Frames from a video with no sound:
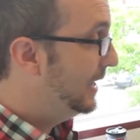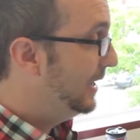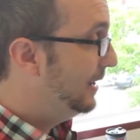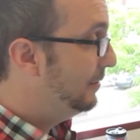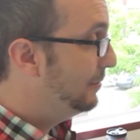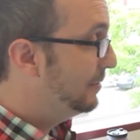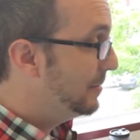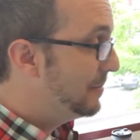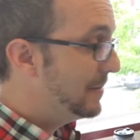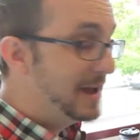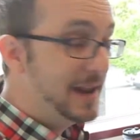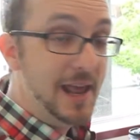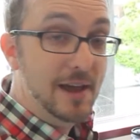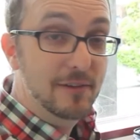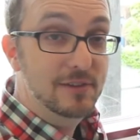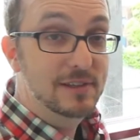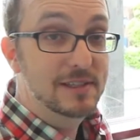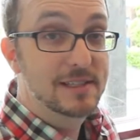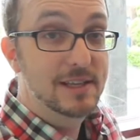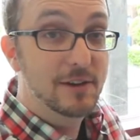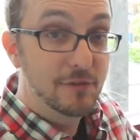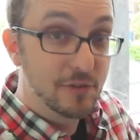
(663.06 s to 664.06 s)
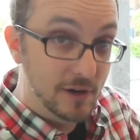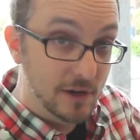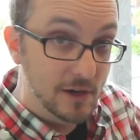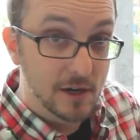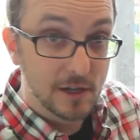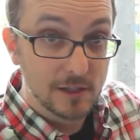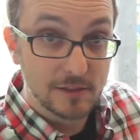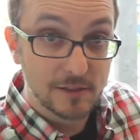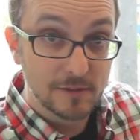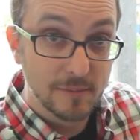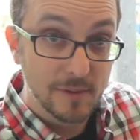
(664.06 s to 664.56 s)
we might have a different
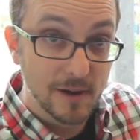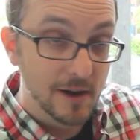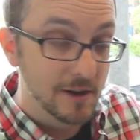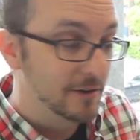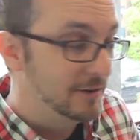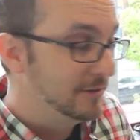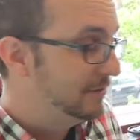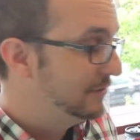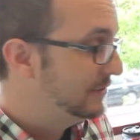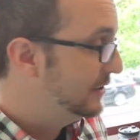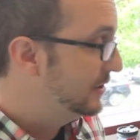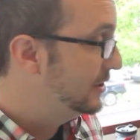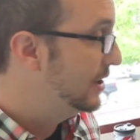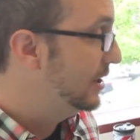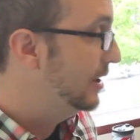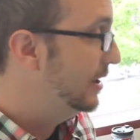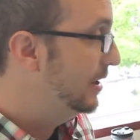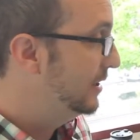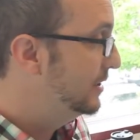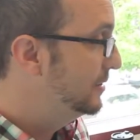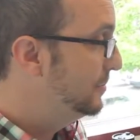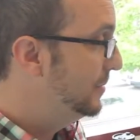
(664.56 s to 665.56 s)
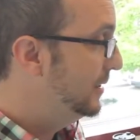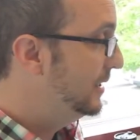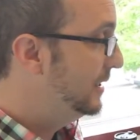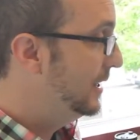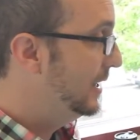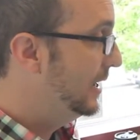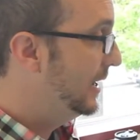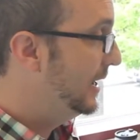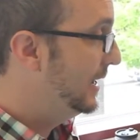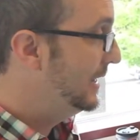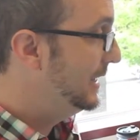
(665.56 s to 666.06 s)
color model for dogs, but
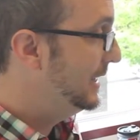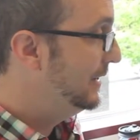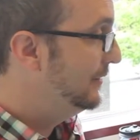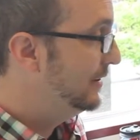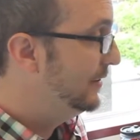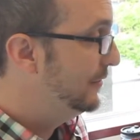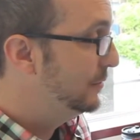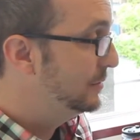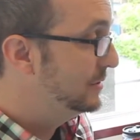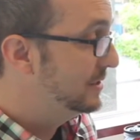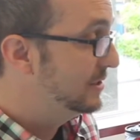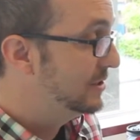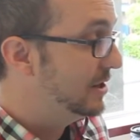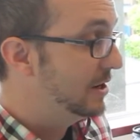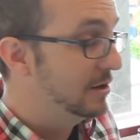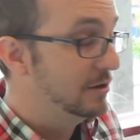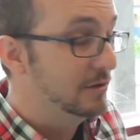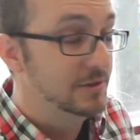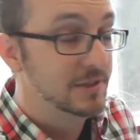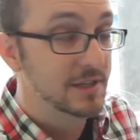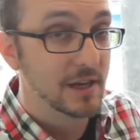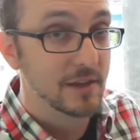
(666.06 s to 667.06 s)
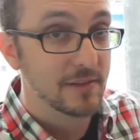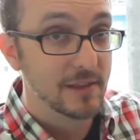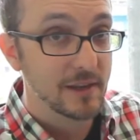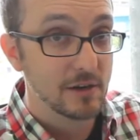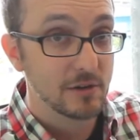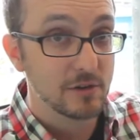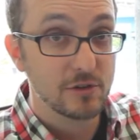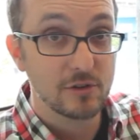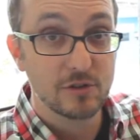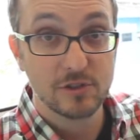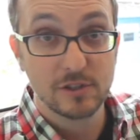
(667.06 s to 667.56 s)
even if it was a dog hotel, they
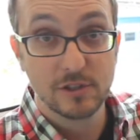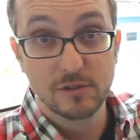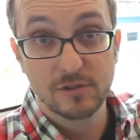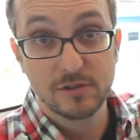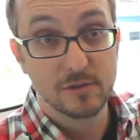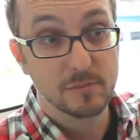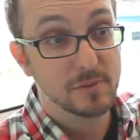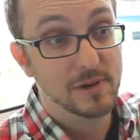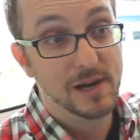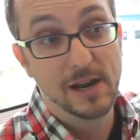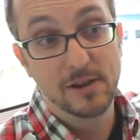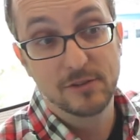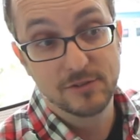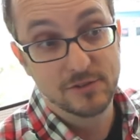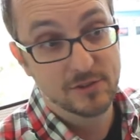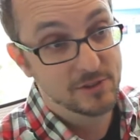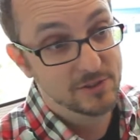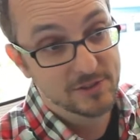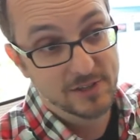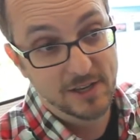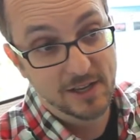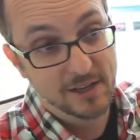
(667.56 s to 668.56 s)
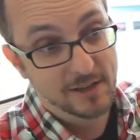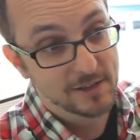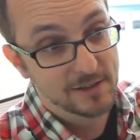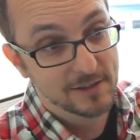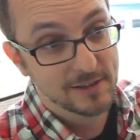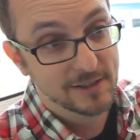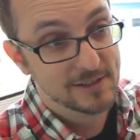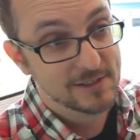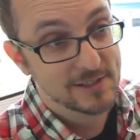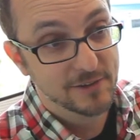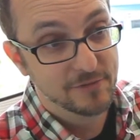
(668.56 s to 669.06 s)
don't usually use the browsers,
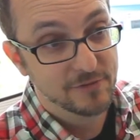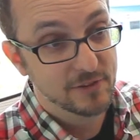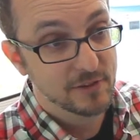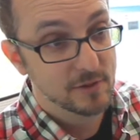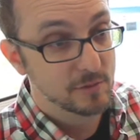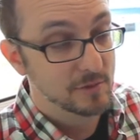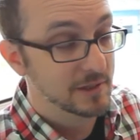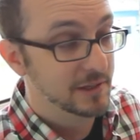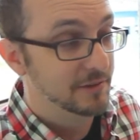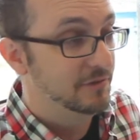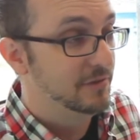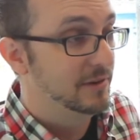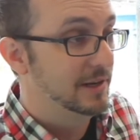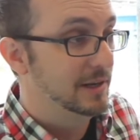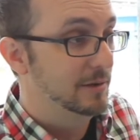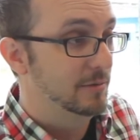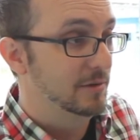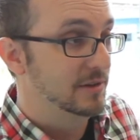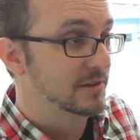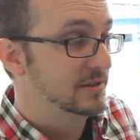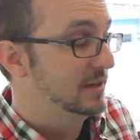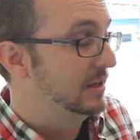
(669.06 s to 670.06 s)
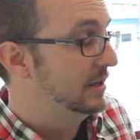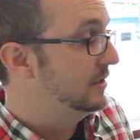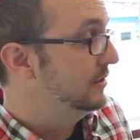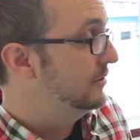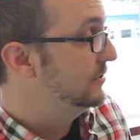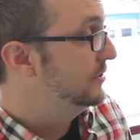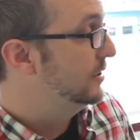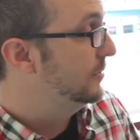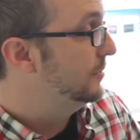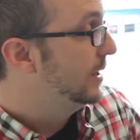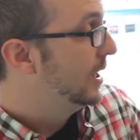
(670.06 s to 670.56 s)
except for the really funny ones on
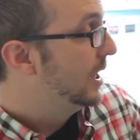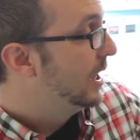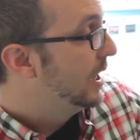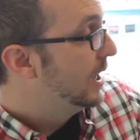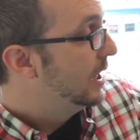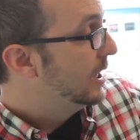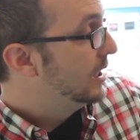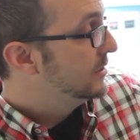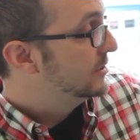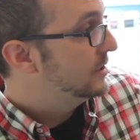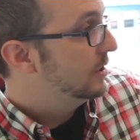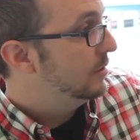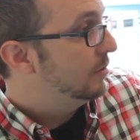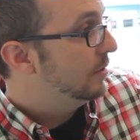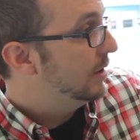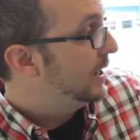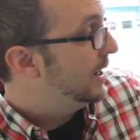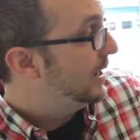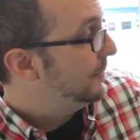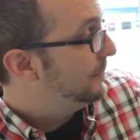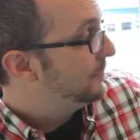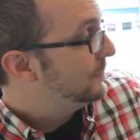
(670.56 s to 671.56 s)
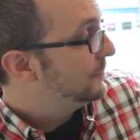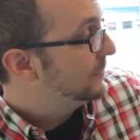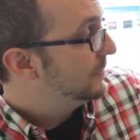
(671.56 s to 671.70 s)
YouTube. So